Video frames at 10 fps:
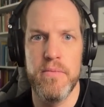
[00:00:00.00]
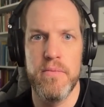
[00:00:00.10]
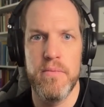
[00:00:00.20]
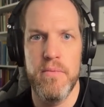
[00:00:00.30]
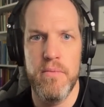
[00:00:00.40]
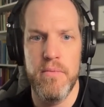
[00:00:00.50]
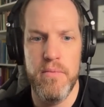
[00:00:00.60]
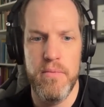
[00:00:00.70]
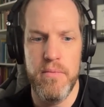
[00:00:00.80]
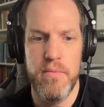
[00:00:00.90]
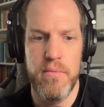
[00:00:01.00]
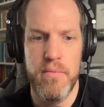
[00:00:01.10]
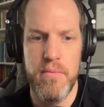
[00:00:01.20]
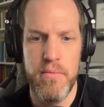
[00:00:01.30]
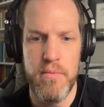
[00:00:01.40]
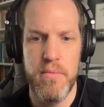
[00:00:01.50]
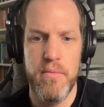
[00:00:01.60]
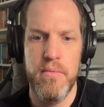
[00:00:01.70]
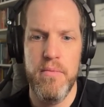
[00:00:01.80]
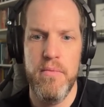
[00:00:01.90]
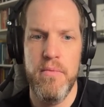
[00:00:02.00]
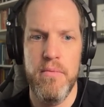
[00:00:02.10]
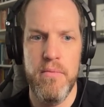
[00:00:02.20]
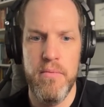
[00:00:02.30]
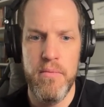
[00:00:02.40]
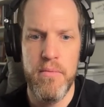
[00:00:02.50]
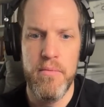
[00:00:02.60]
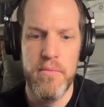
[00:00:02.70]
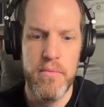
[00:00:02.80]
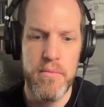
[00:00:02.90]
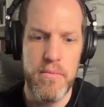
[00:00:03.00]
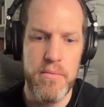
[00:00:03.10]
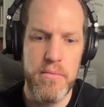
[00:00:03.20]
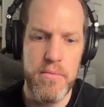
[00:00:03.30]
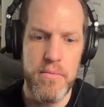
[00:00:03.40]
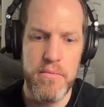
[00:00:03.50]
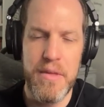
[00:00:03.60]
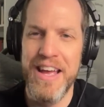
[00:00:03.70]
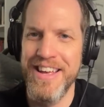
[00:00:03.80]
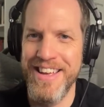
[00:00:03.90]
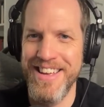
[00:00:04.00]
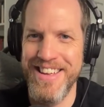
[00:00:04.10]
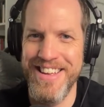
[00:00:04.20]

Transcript: No words are spoken by the person on screen.